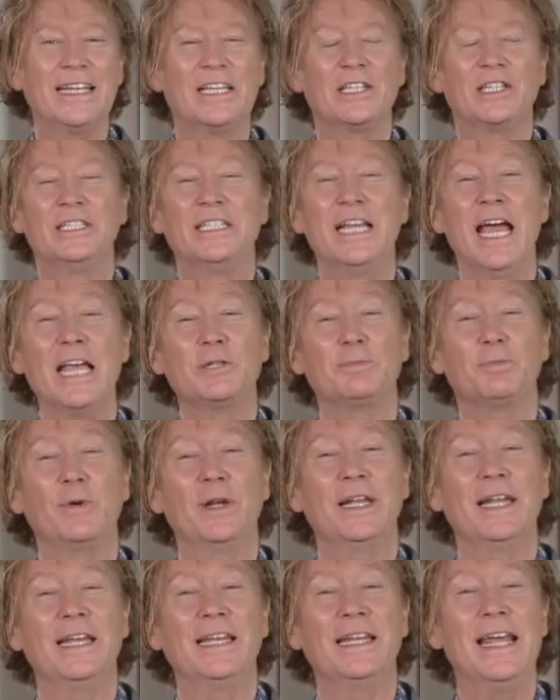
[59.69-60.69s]
has
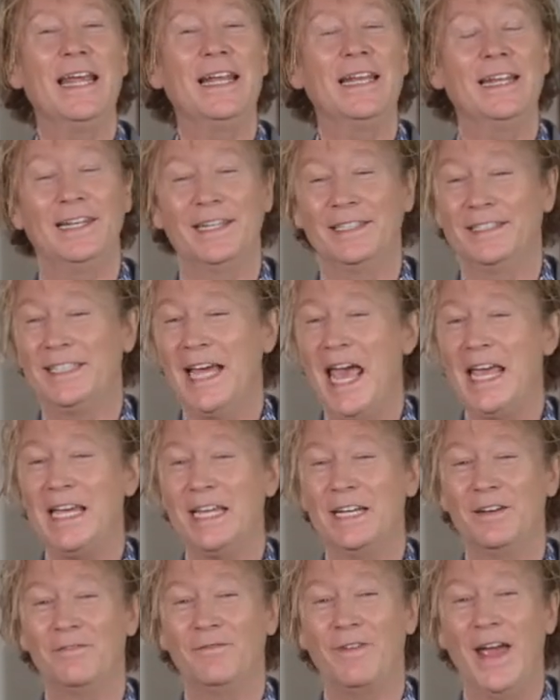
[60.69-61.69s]
desperately needed and
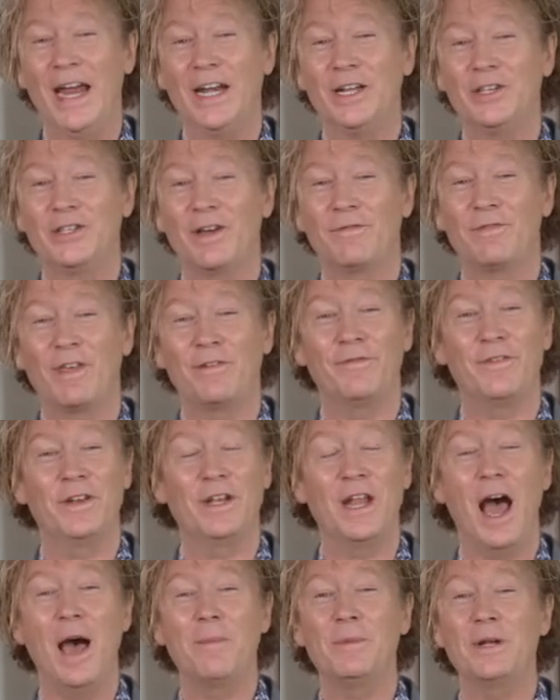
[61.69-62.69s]
taken advantage of the
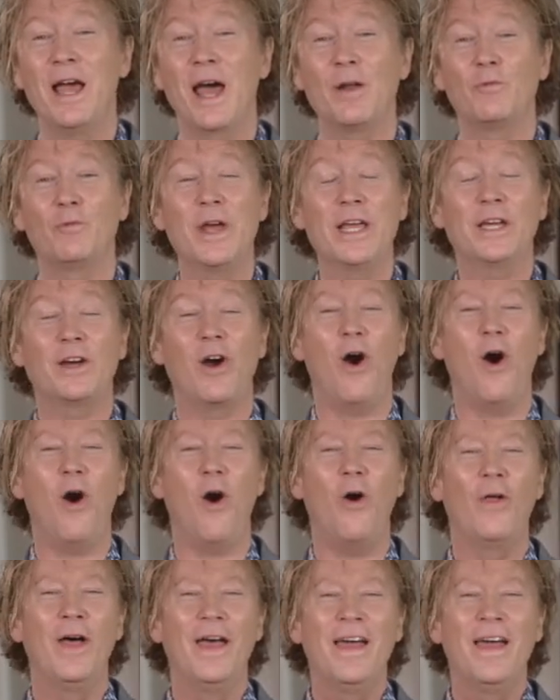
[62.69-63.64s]
phenomenon we call